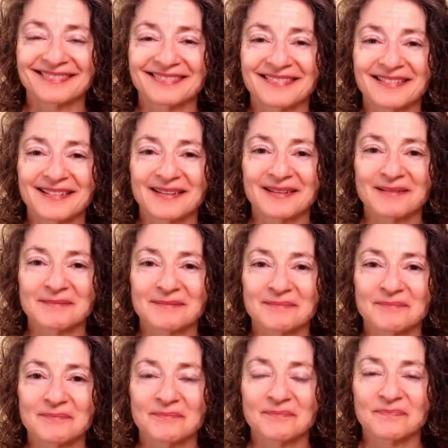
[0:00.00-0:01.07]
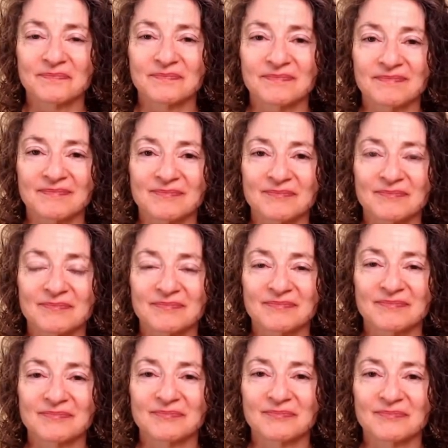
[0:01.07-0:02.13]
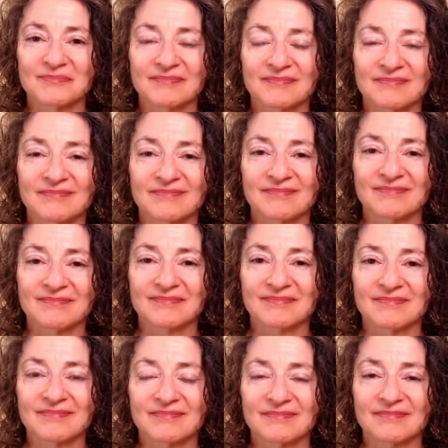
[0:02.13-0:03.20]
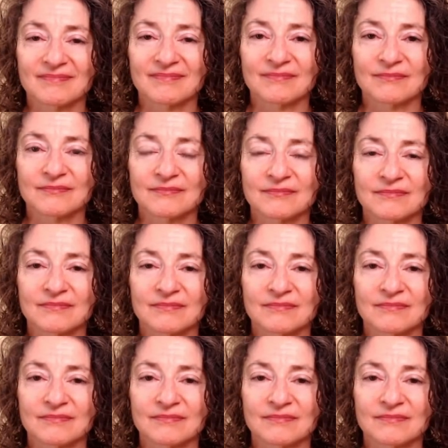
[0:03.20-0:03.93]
(silent)